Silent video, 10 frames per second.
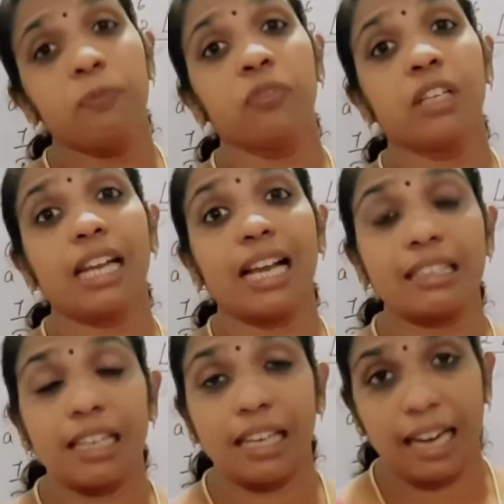
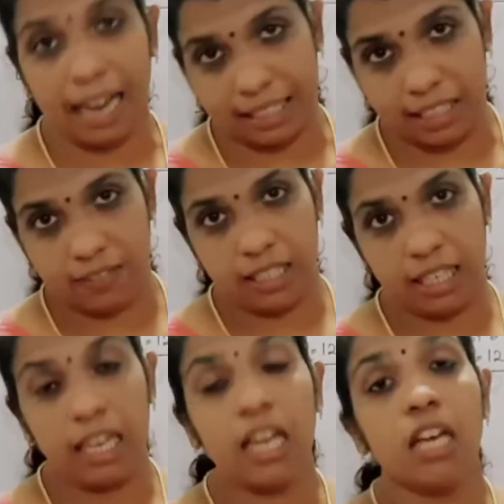electrical
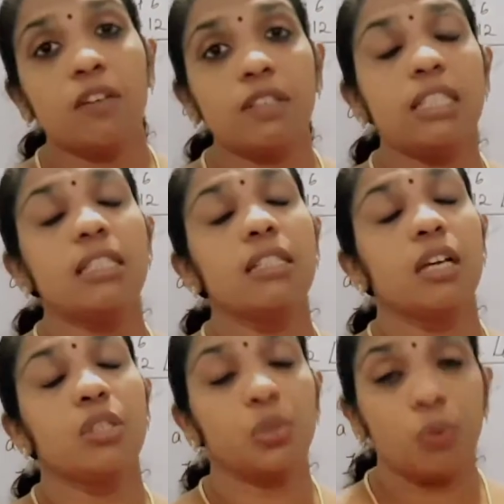activity which is
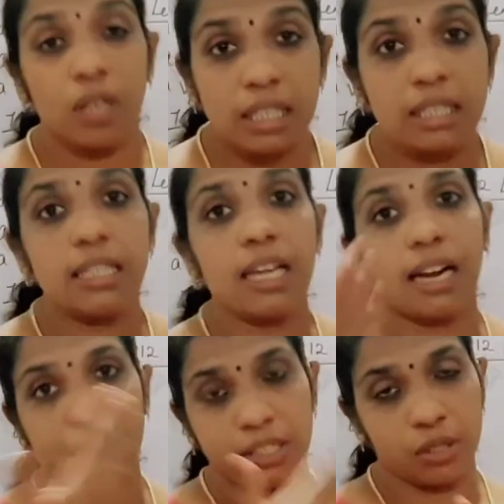towards the
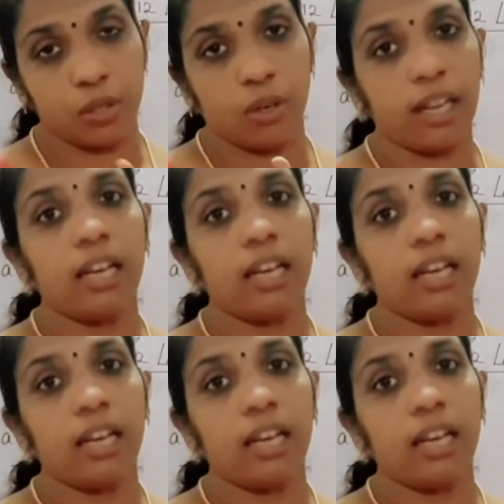right shoulder,